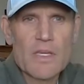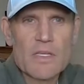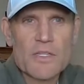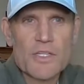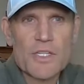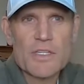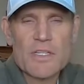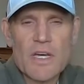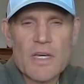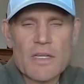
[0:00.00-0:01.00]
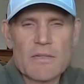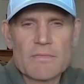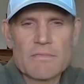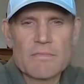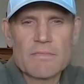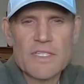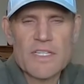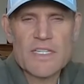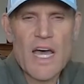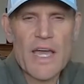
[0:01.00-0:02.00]
She's done the
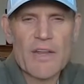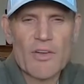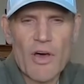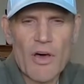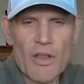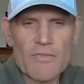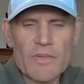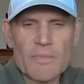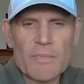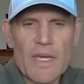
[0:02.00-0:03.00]
design on all of them.